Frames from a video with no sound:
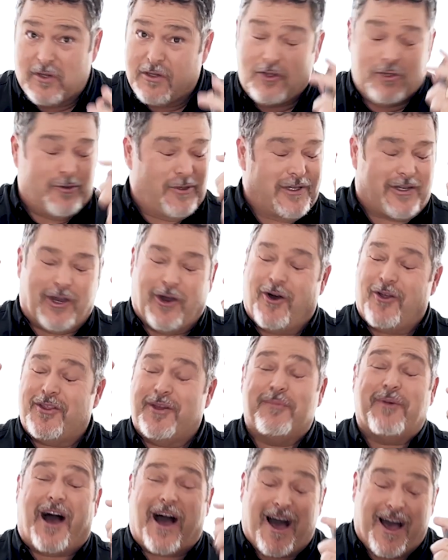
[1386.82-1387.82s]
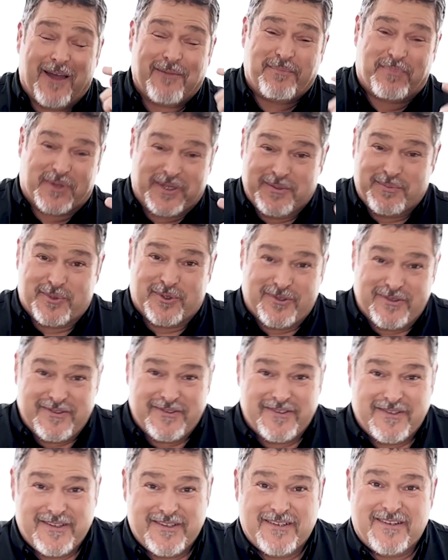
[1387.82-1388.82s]
you would call them hot people,
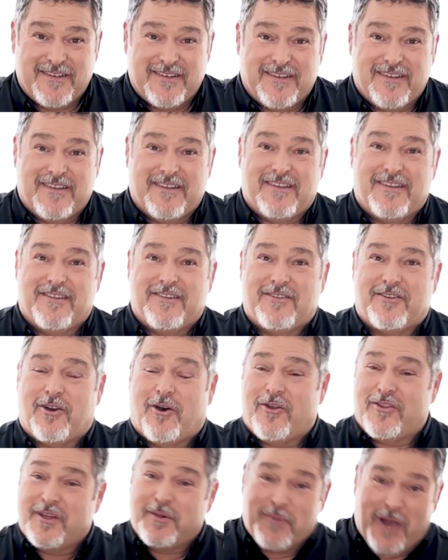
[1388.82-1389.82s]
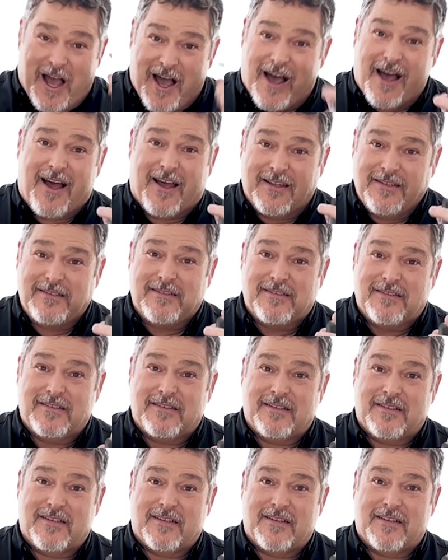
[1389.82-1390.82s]
call them hot,
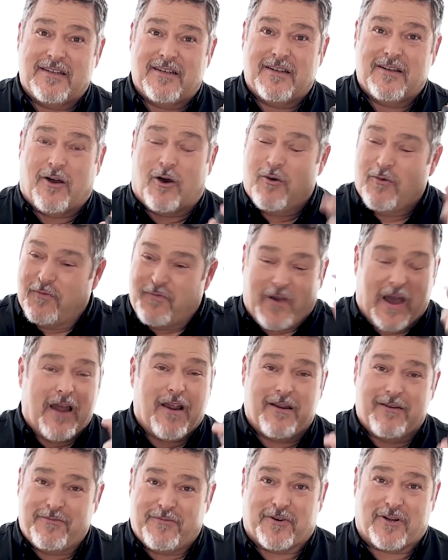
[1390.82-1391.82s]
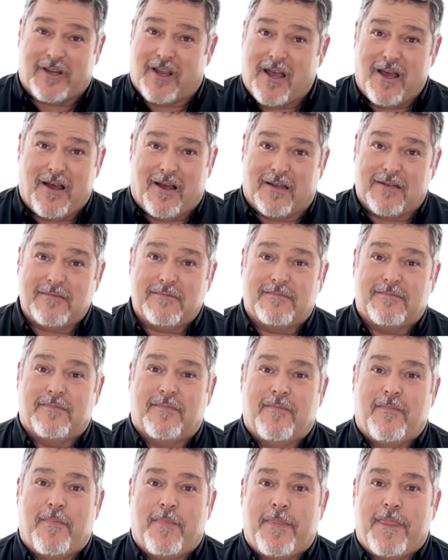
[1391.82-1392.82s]
on fire for God.
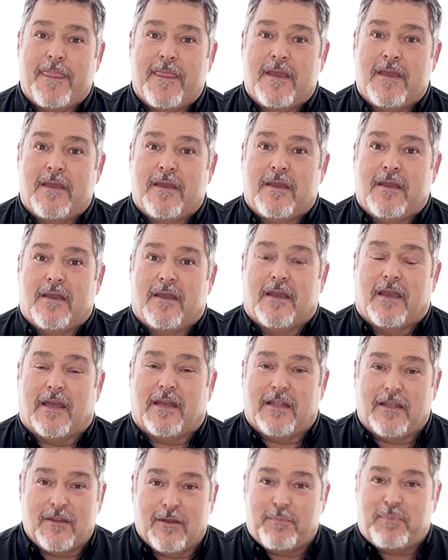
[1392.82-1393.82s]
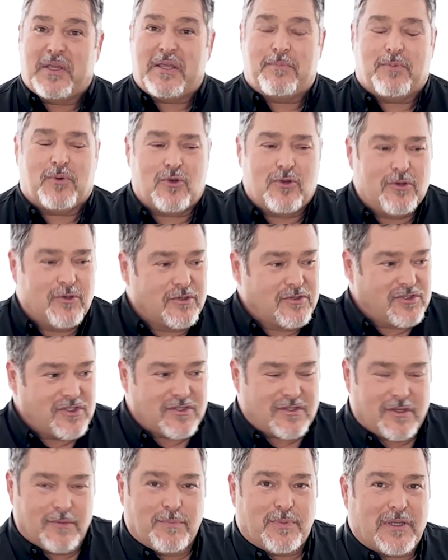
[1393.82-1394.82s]
And then the people who are
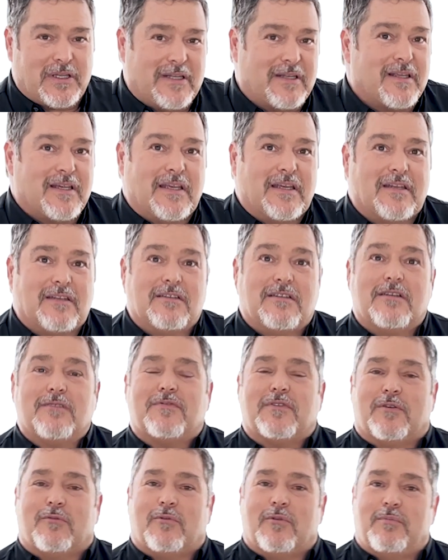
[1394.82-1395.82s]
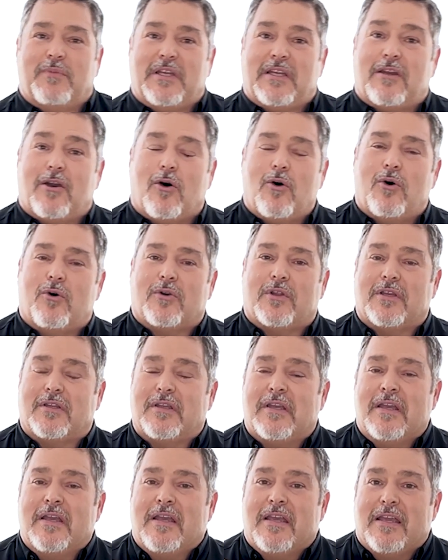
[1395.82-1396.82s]
just completely indifferent would be cold. And
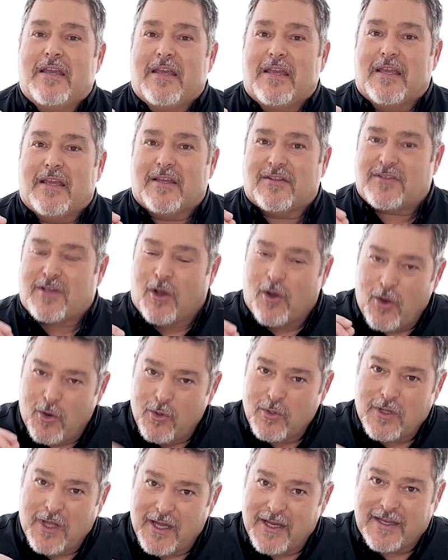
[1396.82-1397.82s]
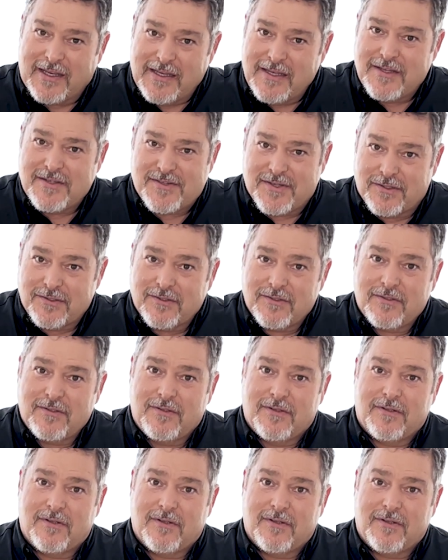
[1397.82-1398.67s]
it's a whole lot easier